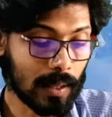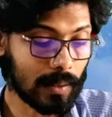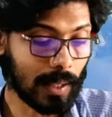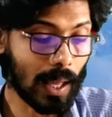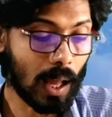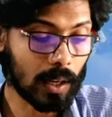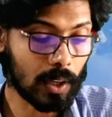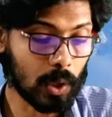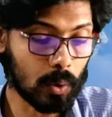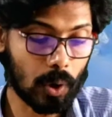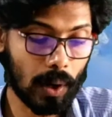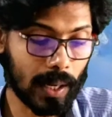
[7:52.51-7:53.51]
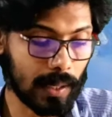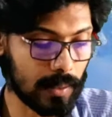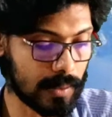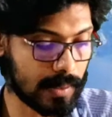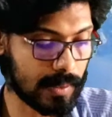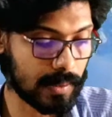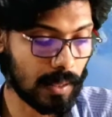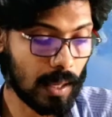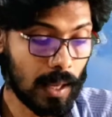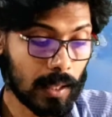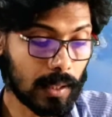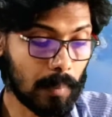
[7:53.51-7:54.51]
They are new coins.
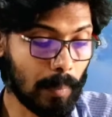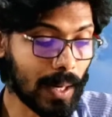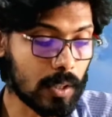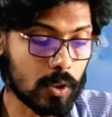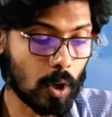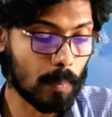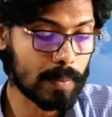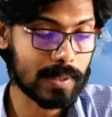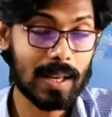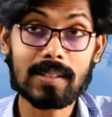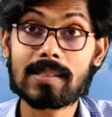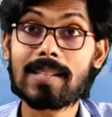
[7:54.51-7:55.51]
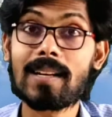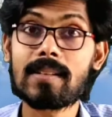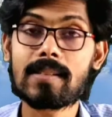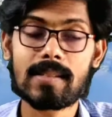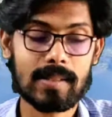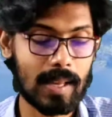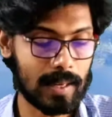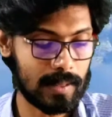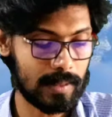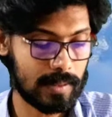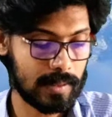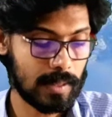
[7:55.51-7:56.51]
The big drops are 10
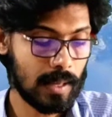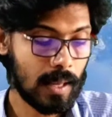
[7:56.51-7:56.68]
cent